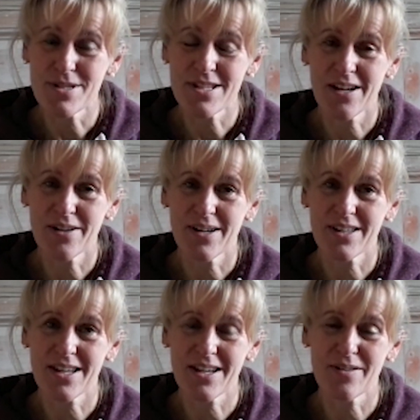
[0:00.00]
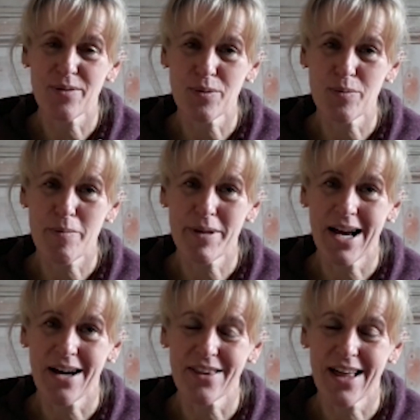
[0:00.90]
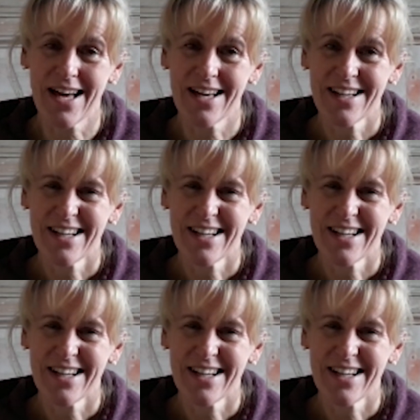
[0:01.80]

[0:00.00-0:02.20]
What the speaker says: So I think all the women out there